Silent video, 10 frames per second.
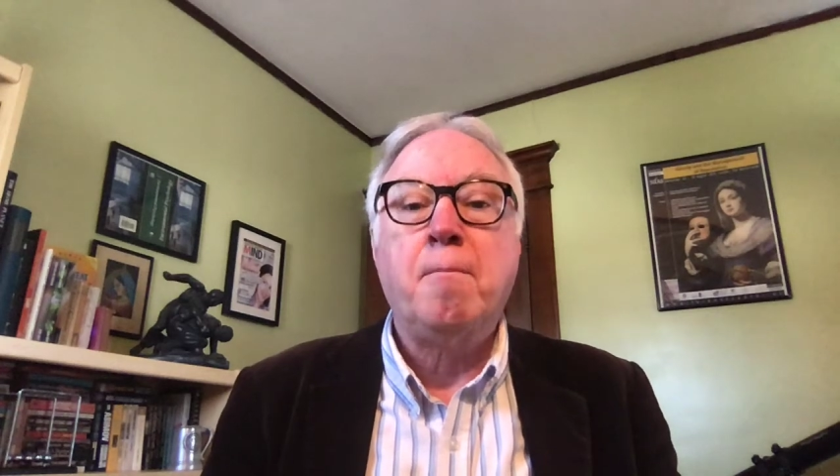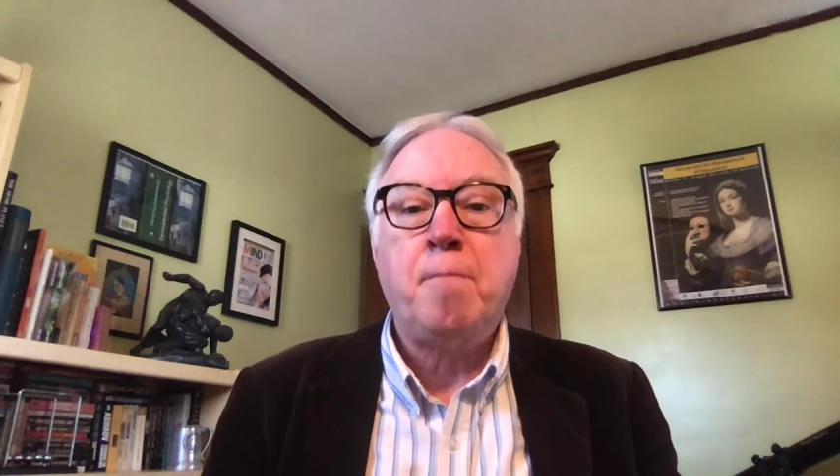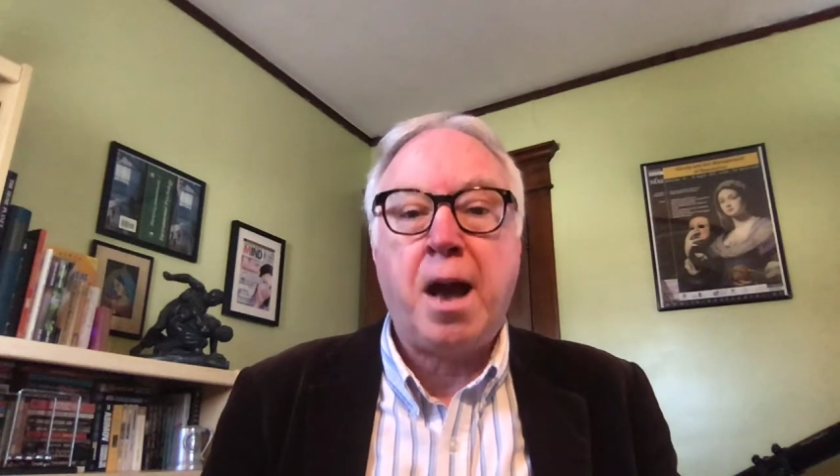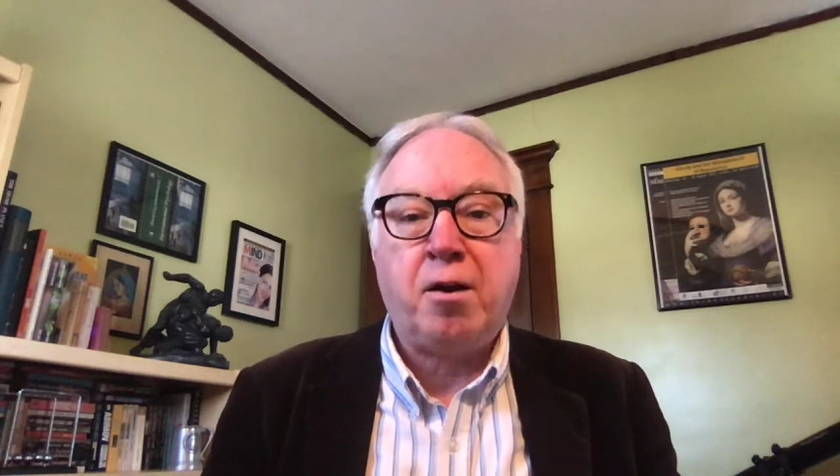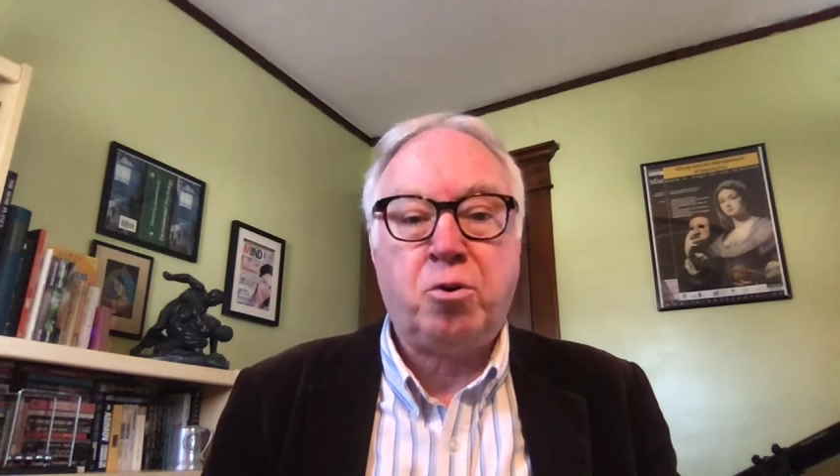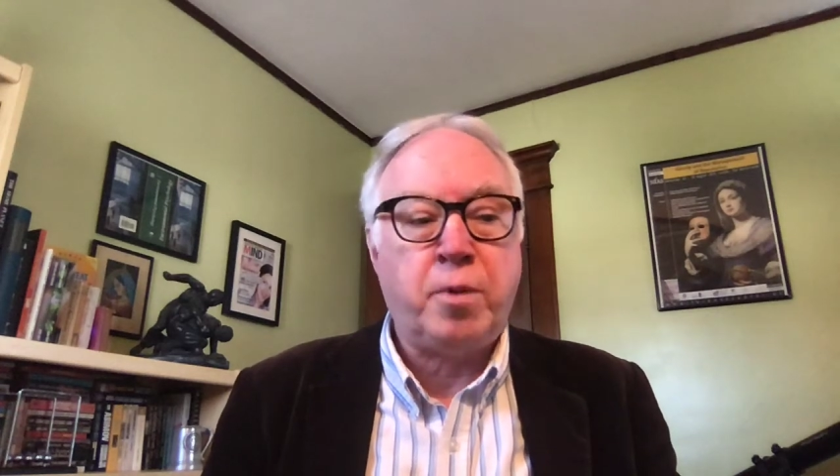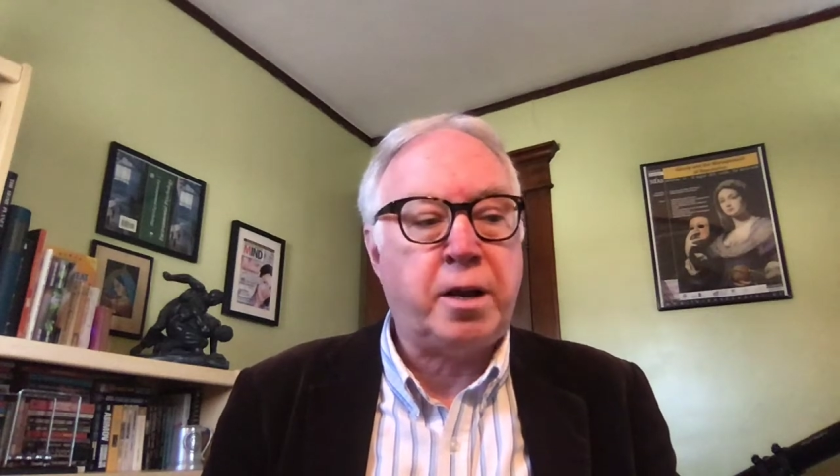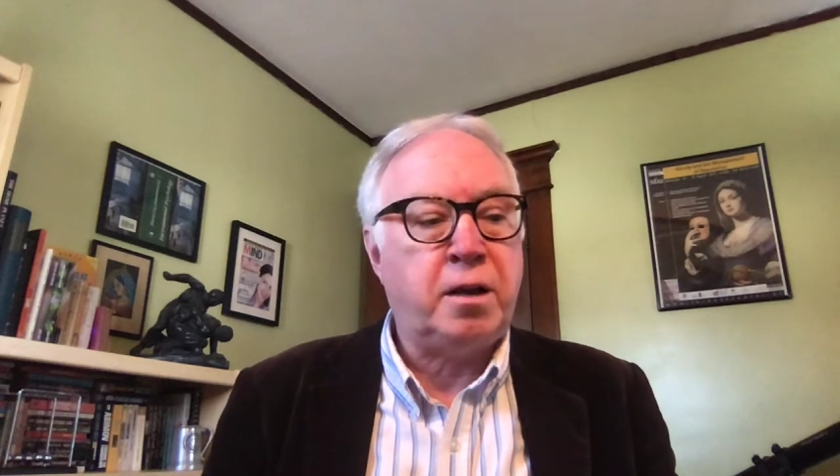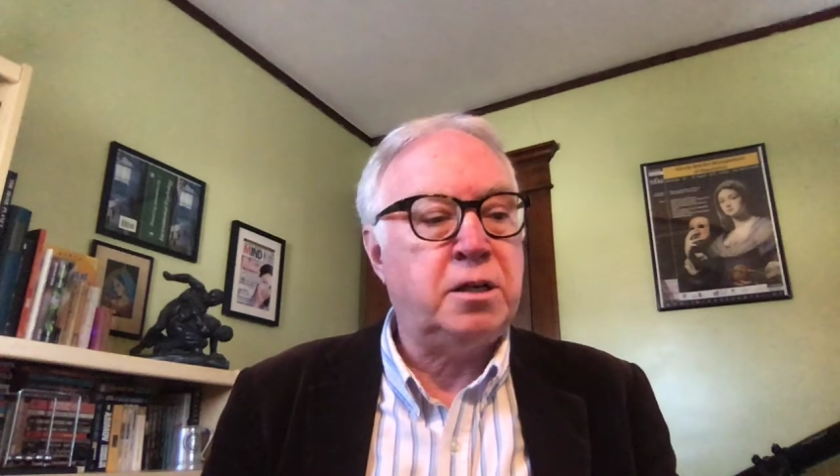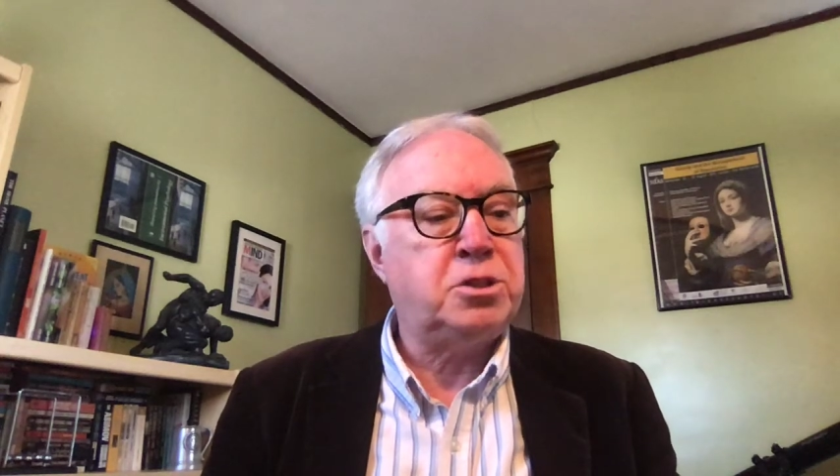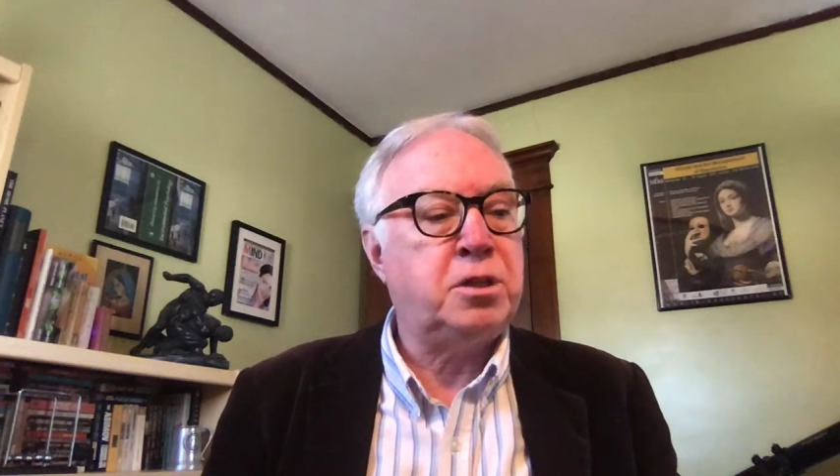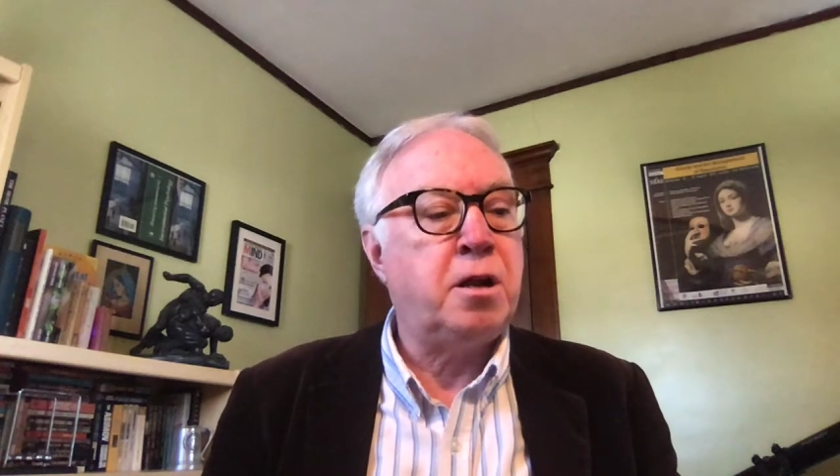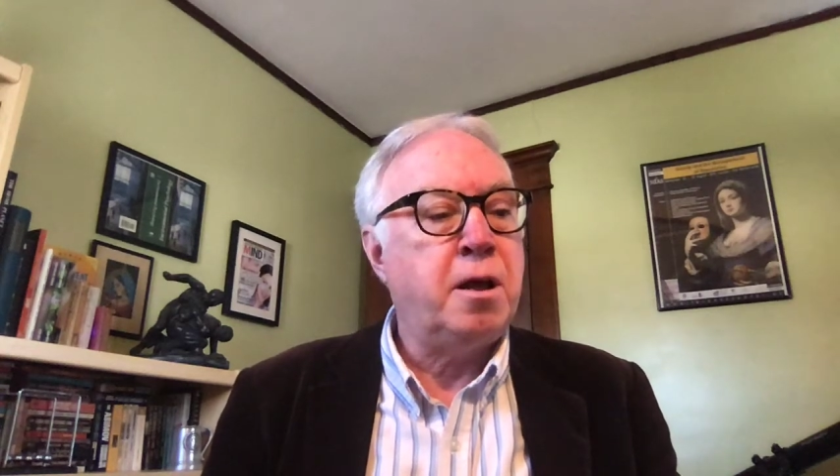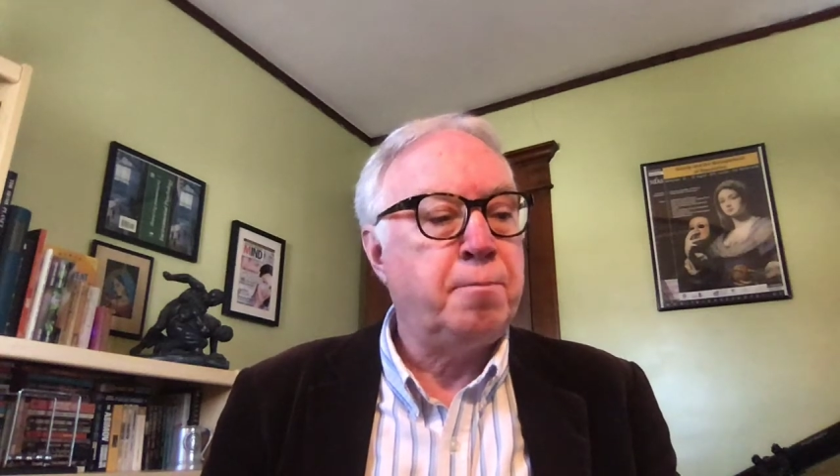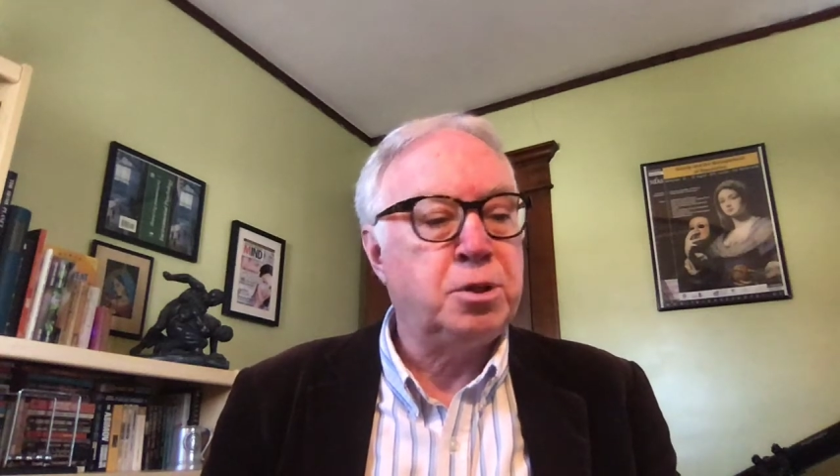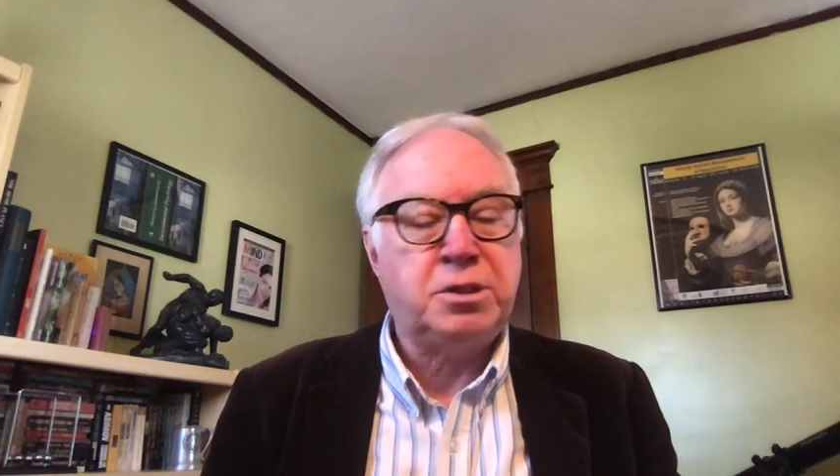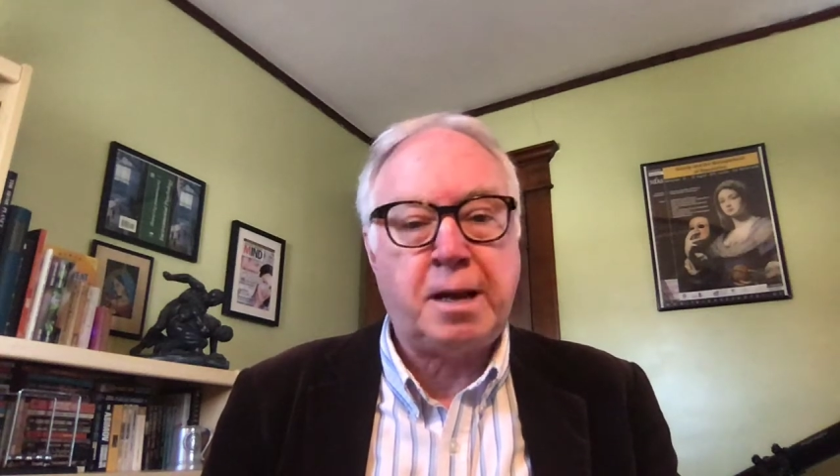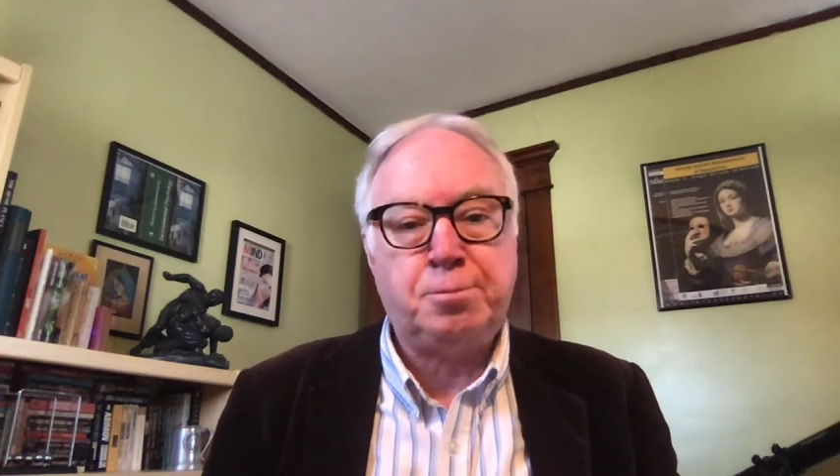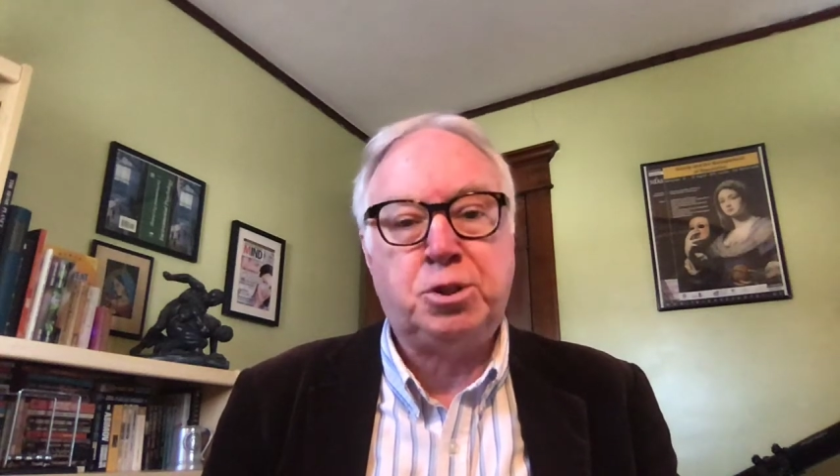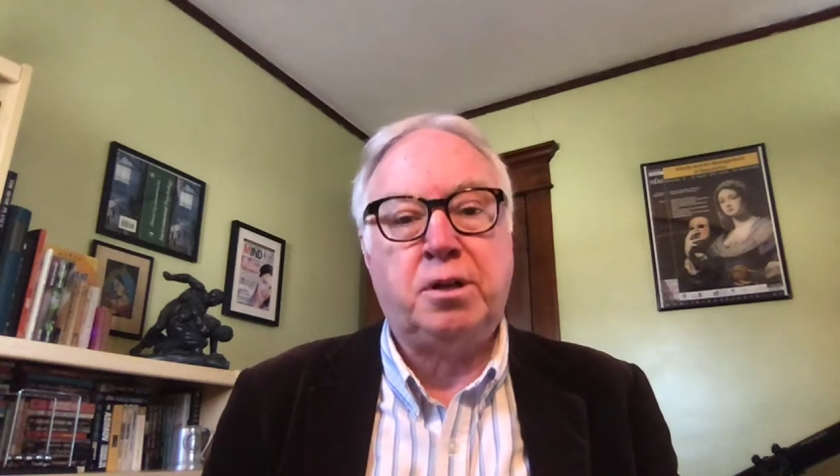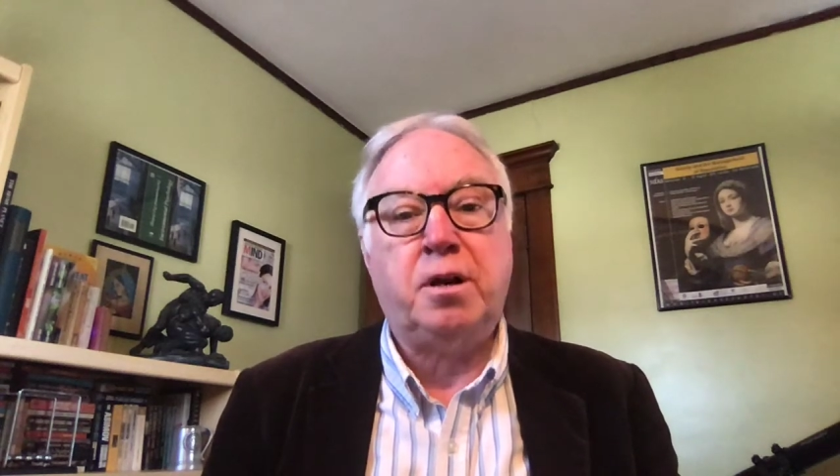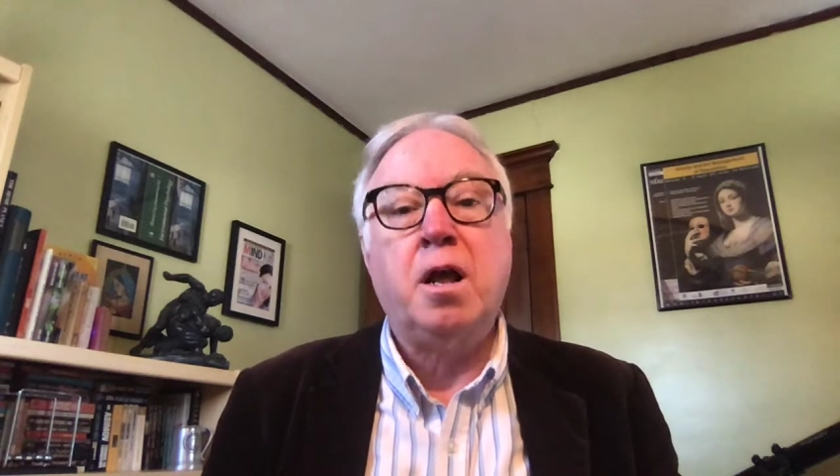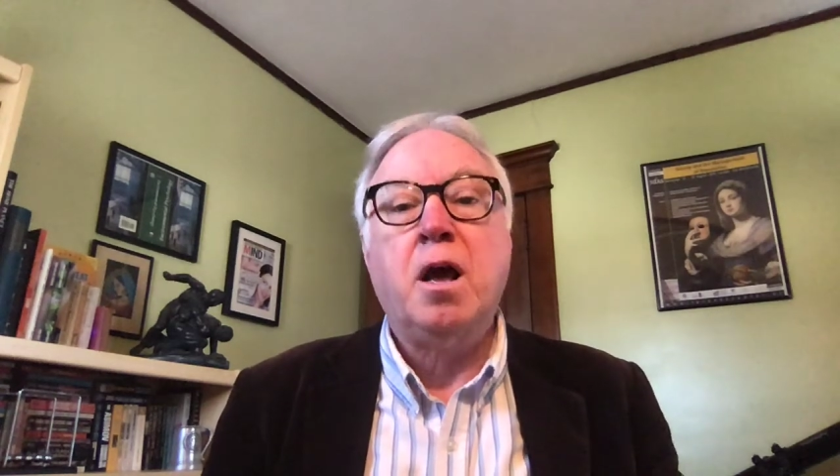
pattern recognition, perception,